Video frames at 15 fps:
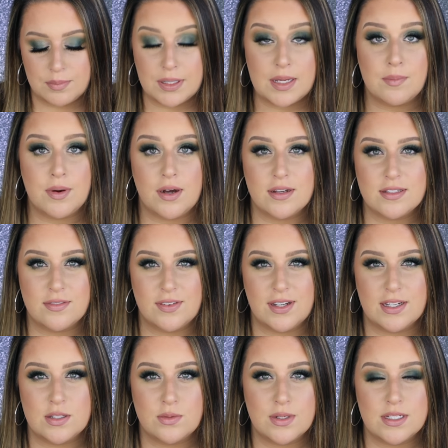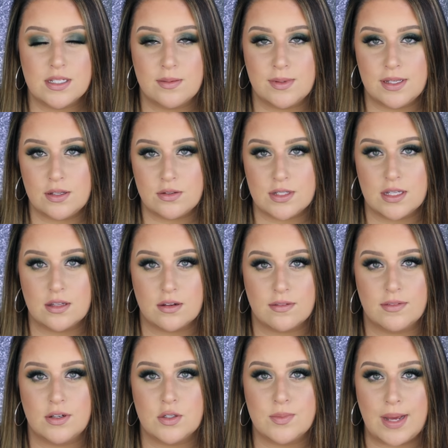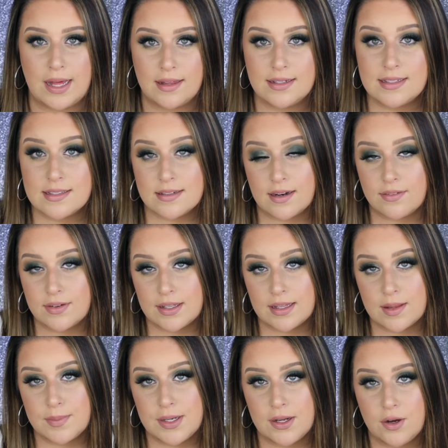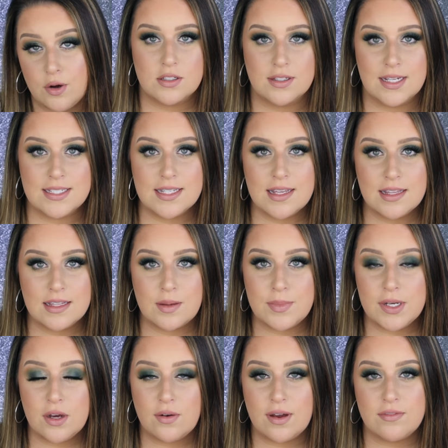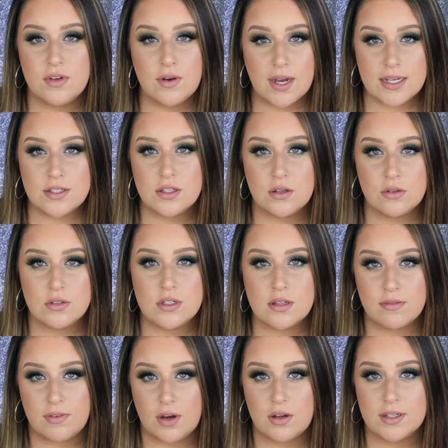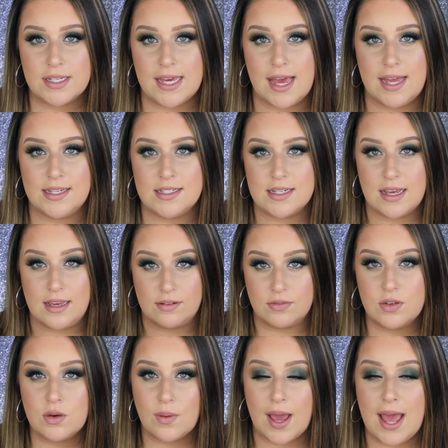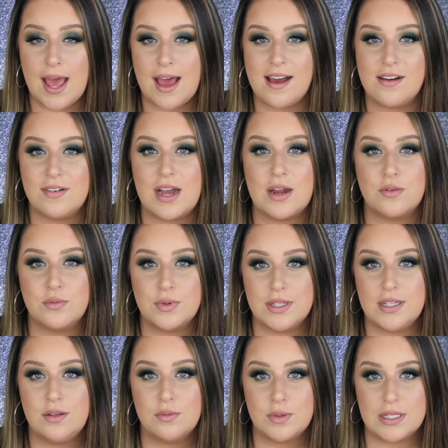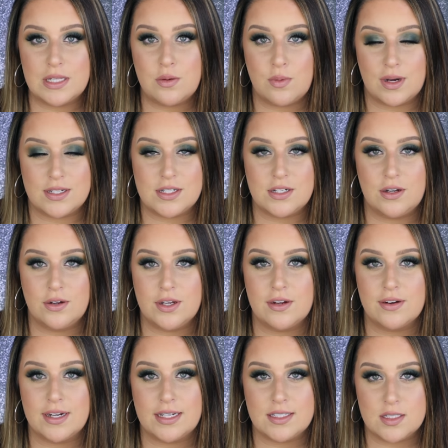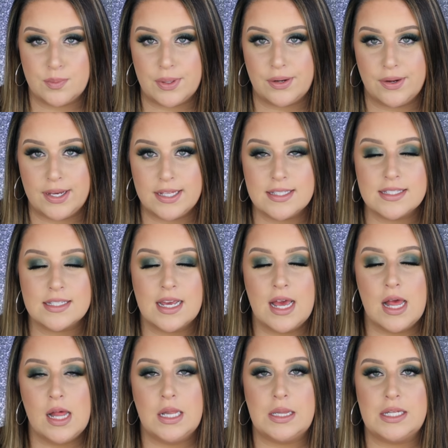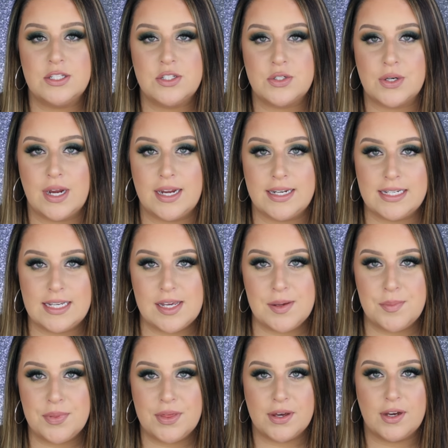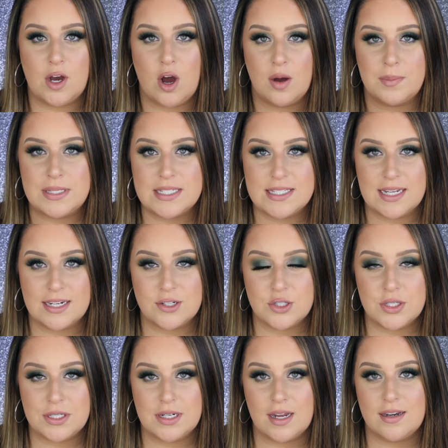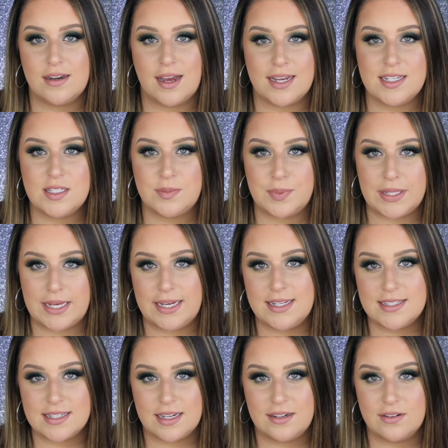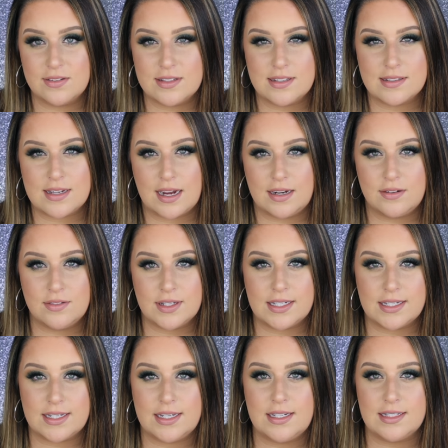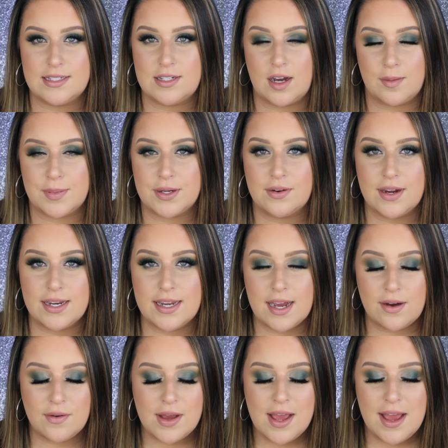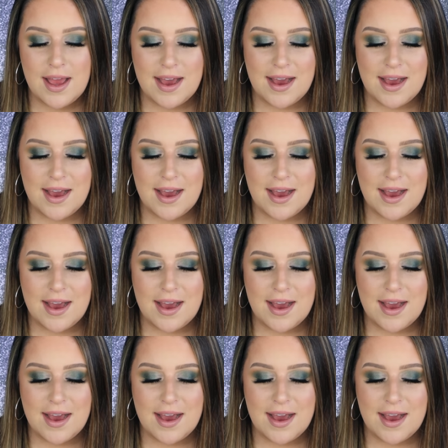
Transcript: Bling Boss. If you guys want to see me use either of those palettes, definitely let me know. So that's it. Let me know, have you guys used The Vault yet? If you have, I really, really want to know your experience. Let's try to keep the comment section a nice place. I know this is kind of like a heated topic right now.